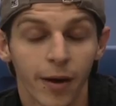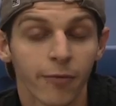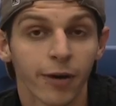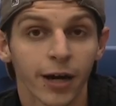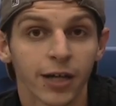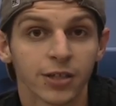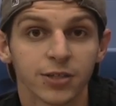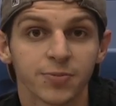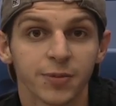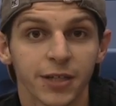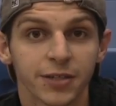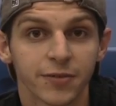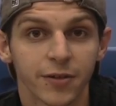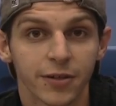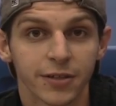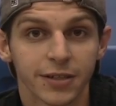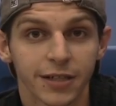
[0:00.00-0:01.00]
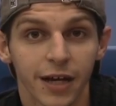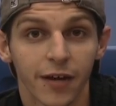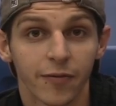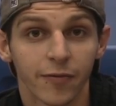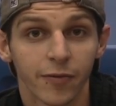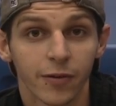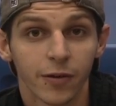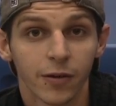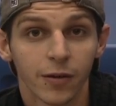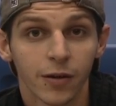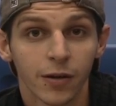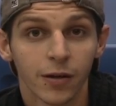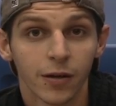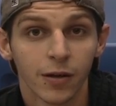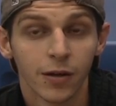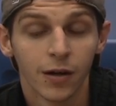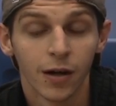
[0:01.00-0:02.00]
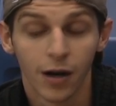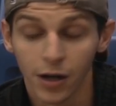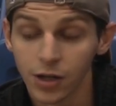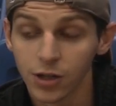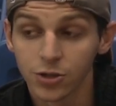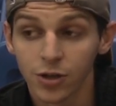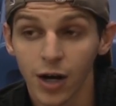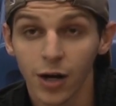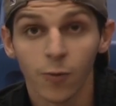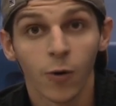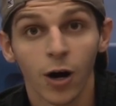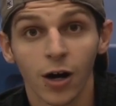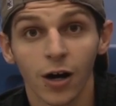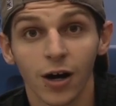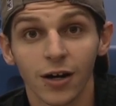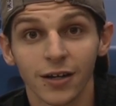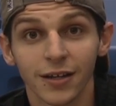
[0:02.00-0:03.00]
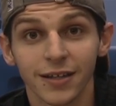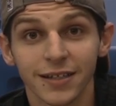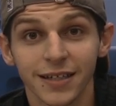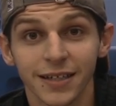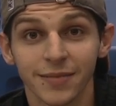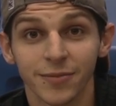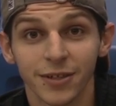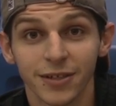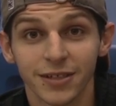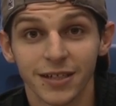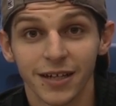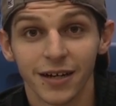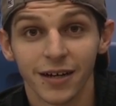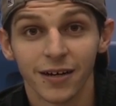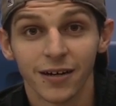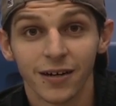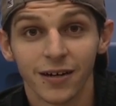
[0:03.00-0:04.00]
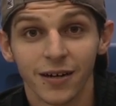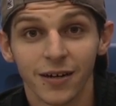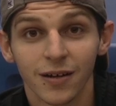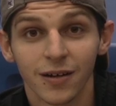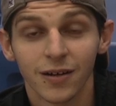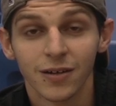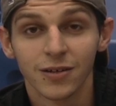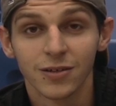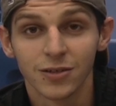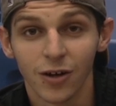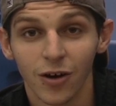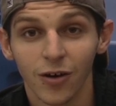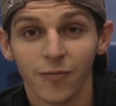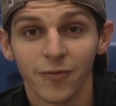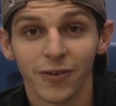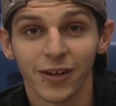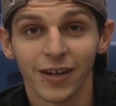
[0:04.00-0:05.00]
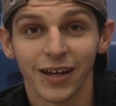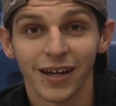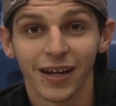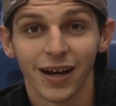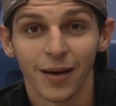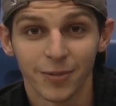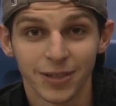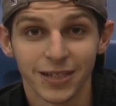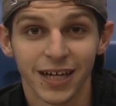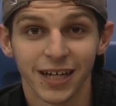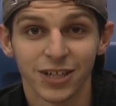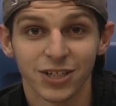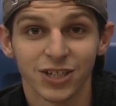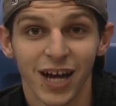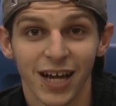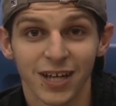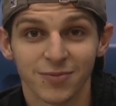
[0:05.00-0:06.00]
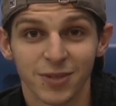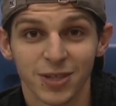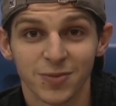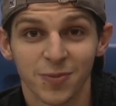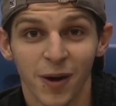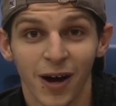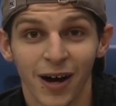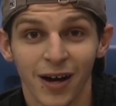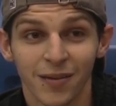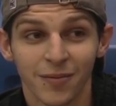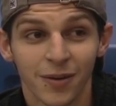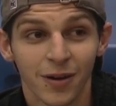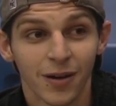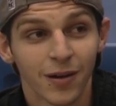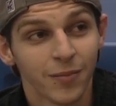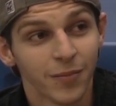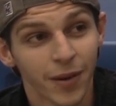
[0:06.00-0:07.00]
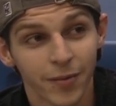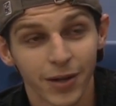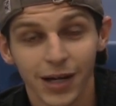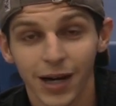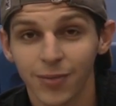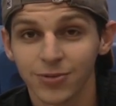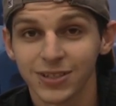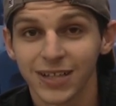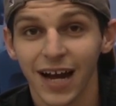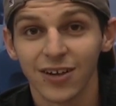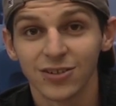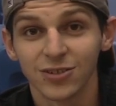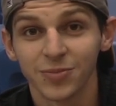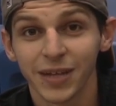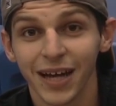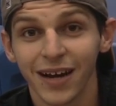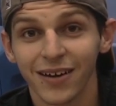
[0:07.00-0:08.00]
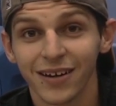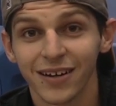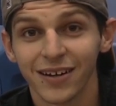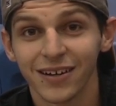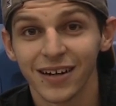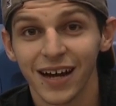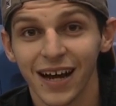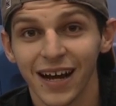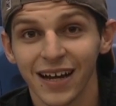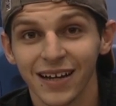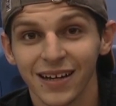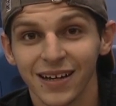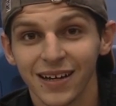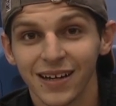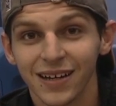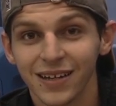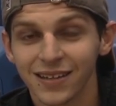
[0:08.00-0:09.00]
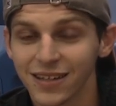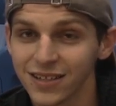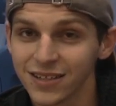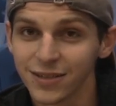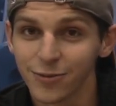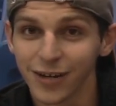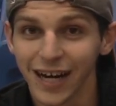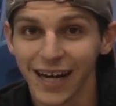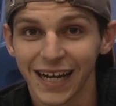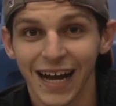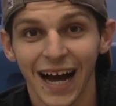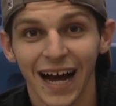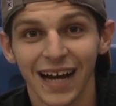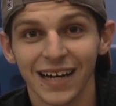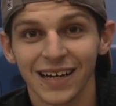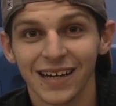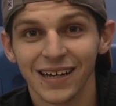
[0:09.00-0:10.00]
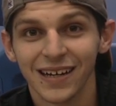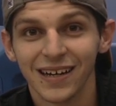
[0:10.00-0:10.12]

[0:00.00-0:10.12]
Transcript: My record speaks for itself. I'm going to try to walk onto the team this year. So hopefully I'll be taking Jasmine's spot. Maybe a couple scouts will be out here today. They'll see what I got.